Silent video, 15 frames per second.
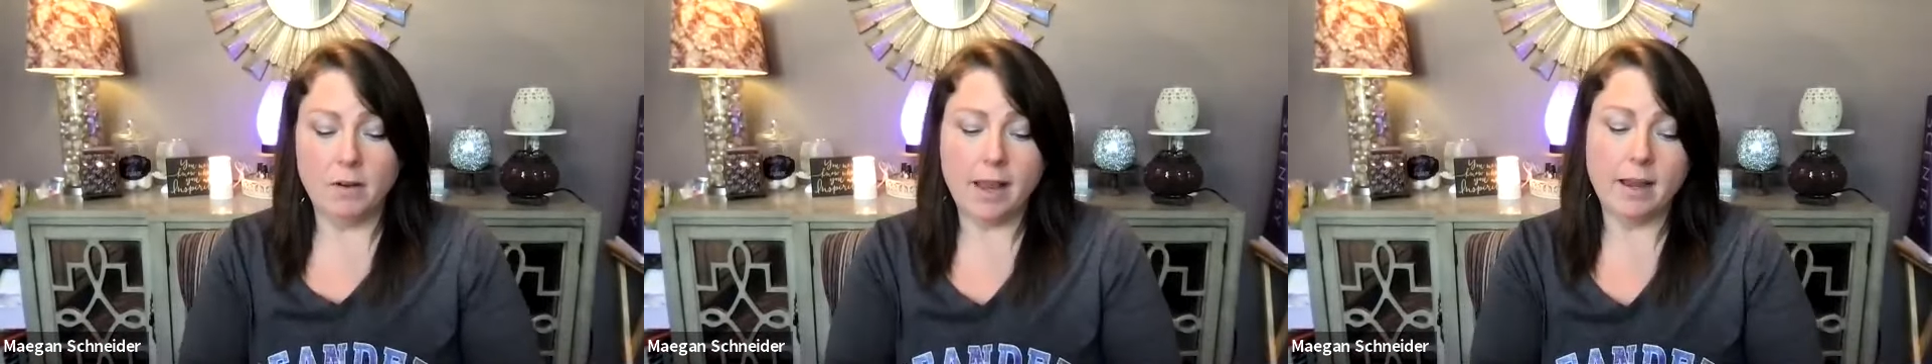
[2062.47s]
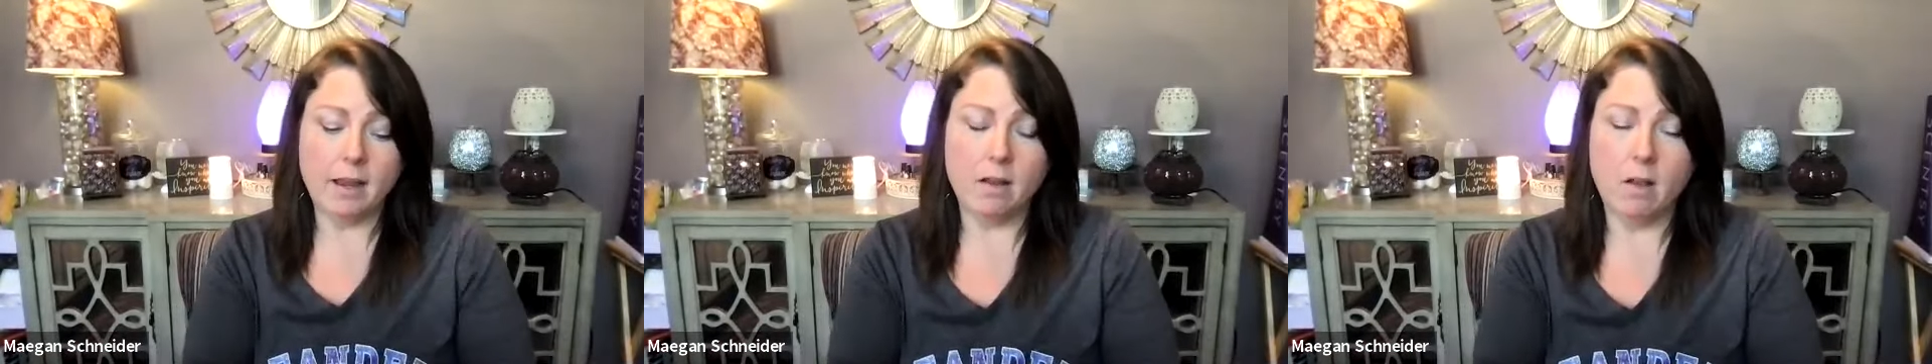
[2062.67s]

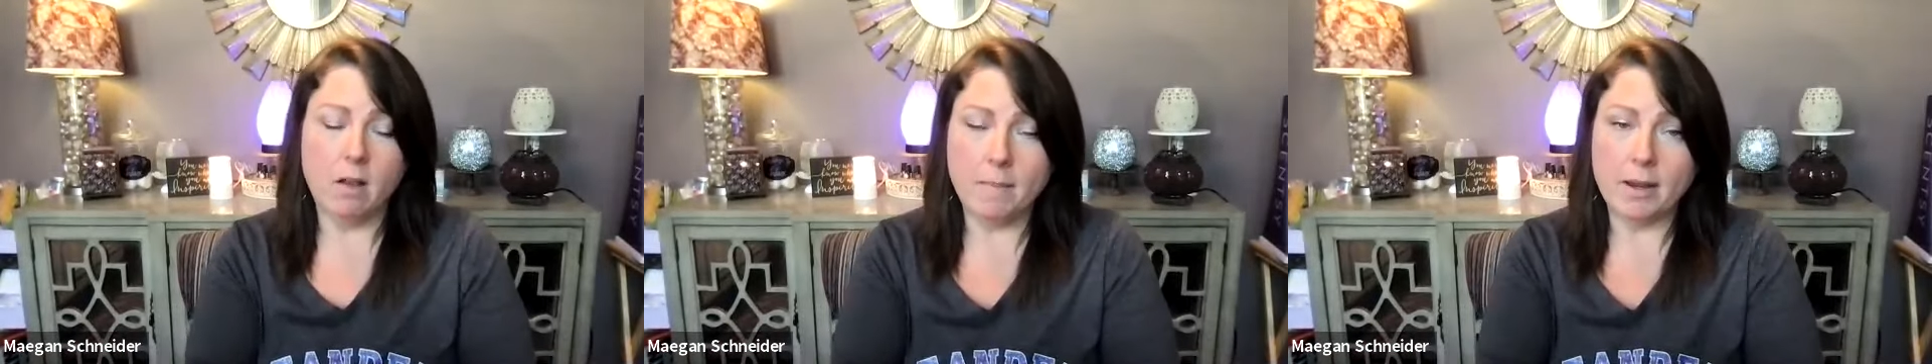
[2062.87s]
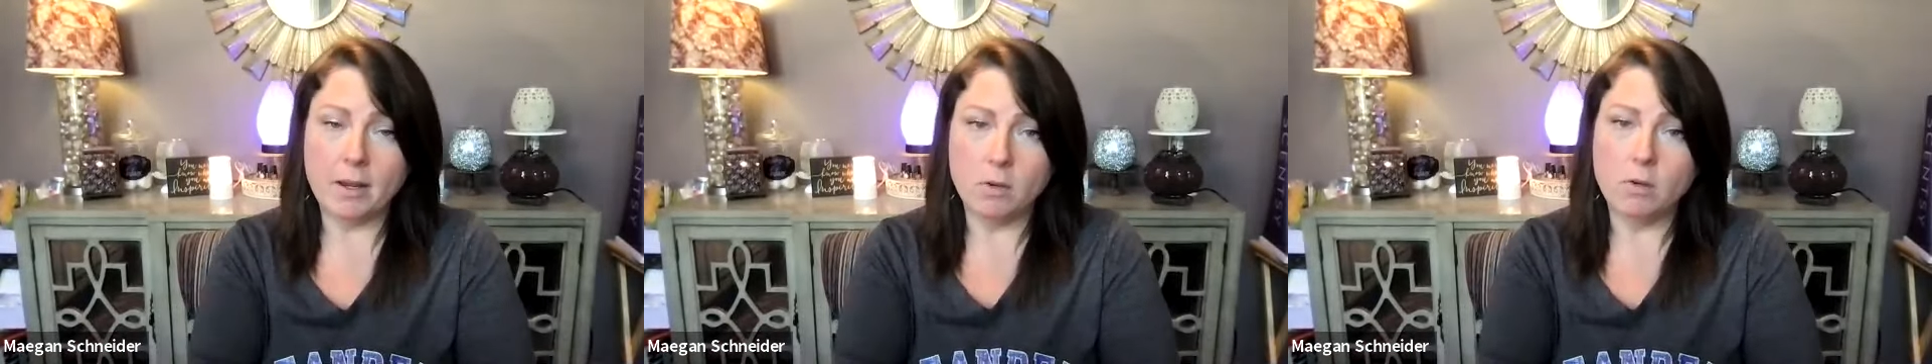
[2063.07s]
like
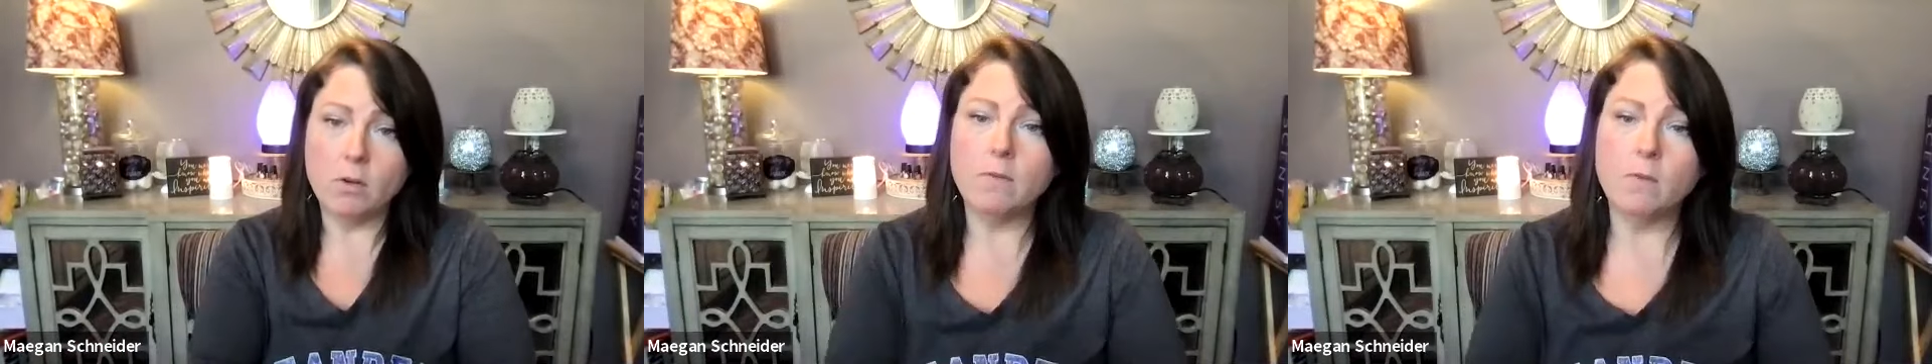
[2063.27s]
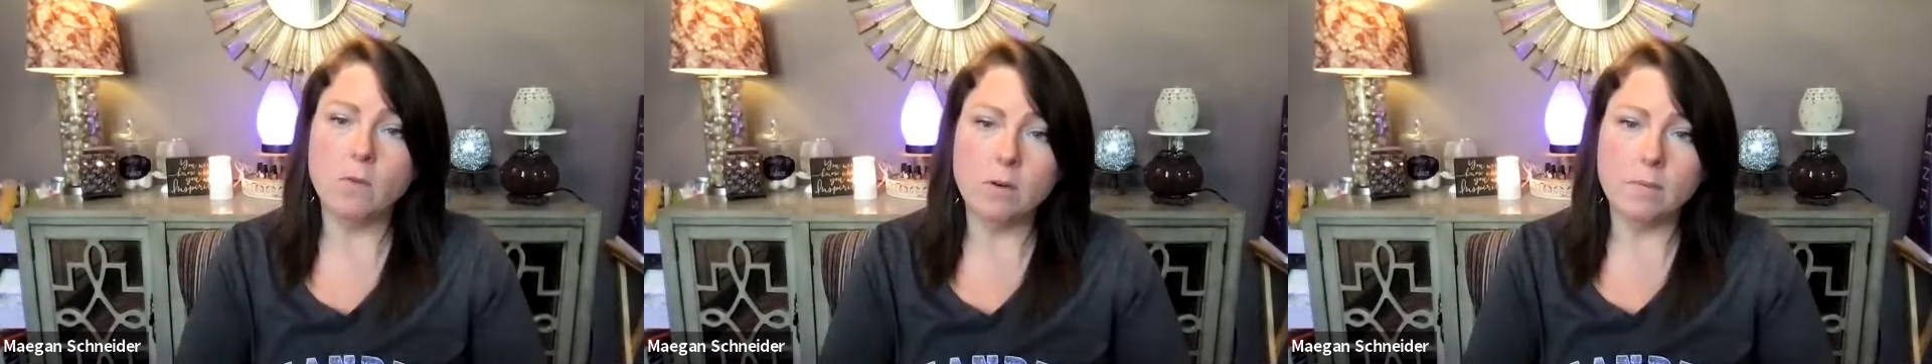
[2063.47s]
on my
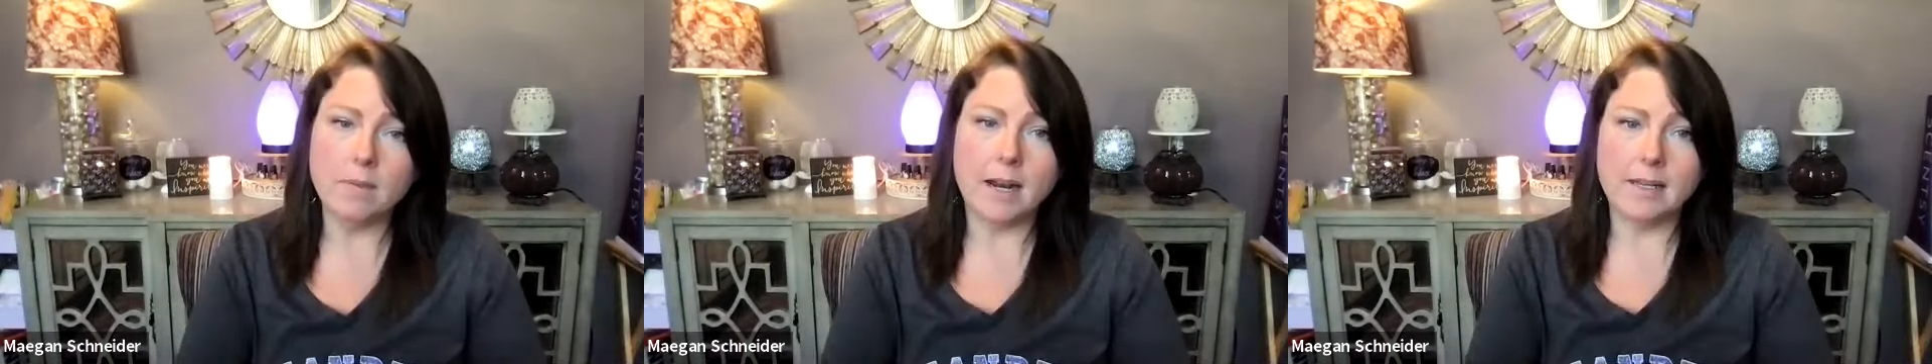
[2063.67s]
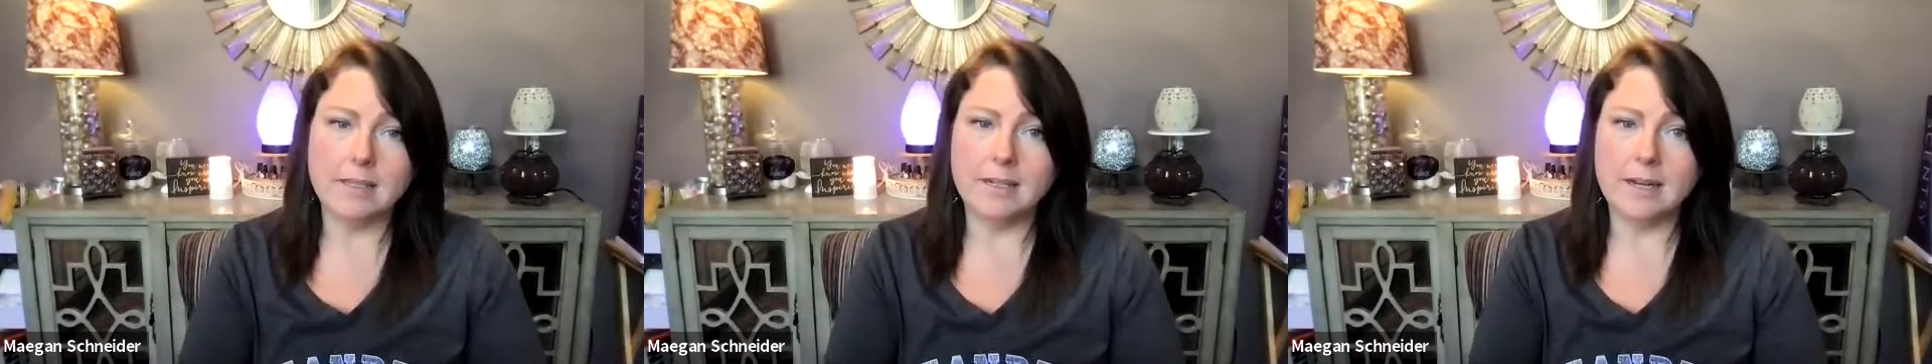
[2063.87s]
Google form
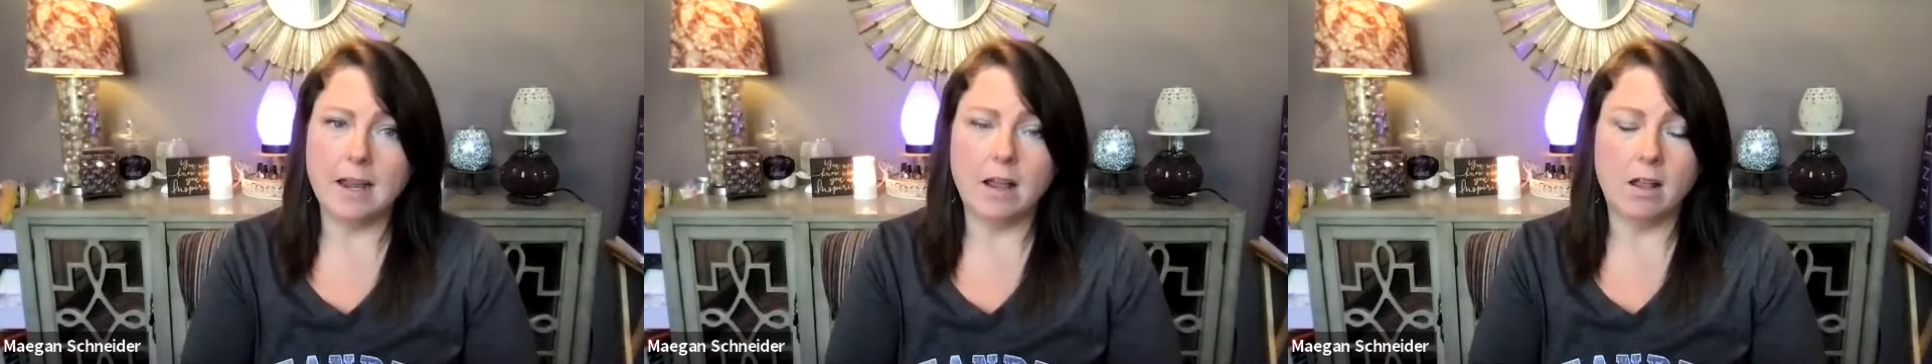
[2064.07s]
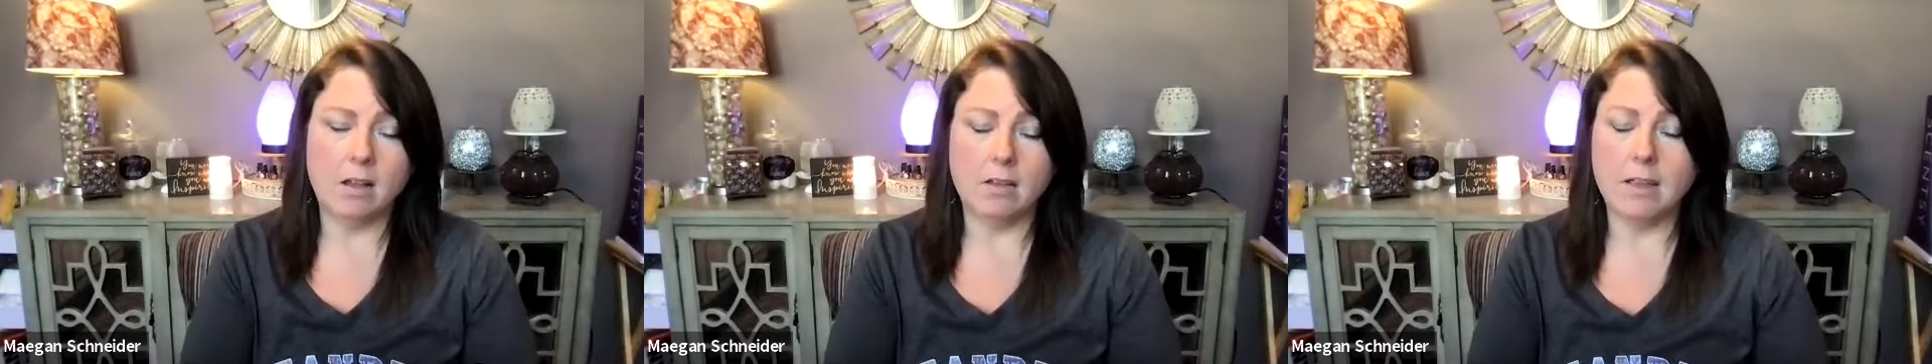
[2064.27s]
that I send
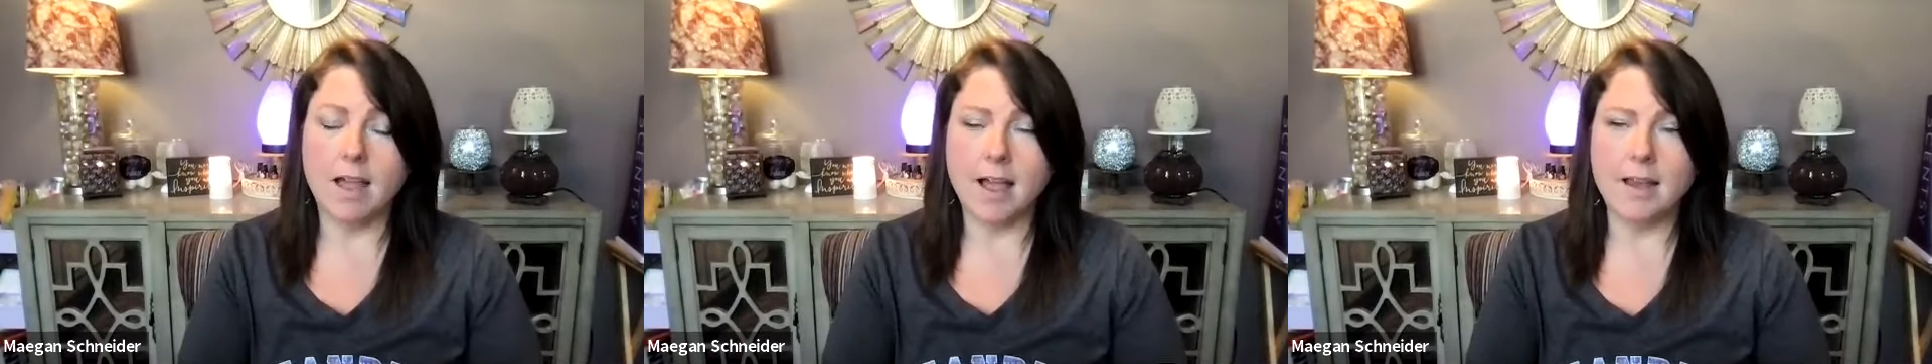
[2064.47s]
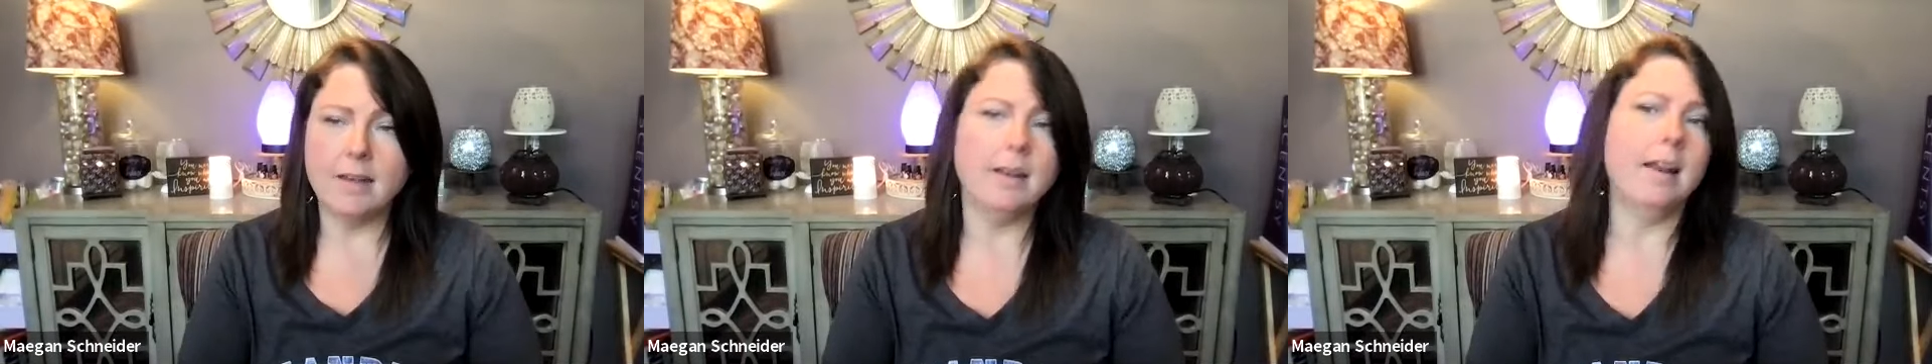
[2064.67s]
out a
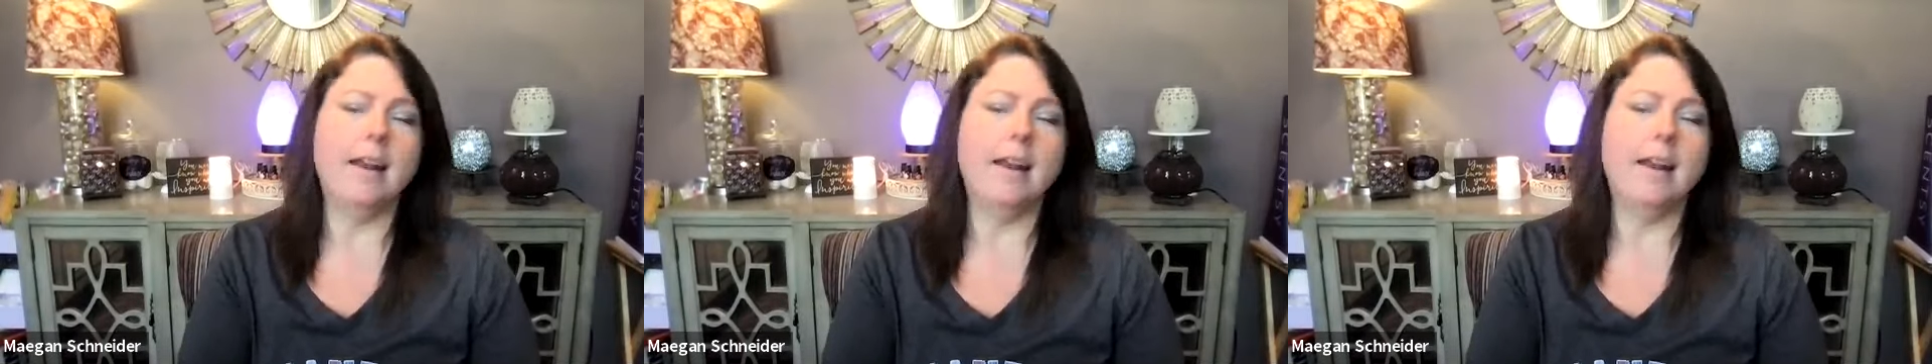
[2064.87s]
lot,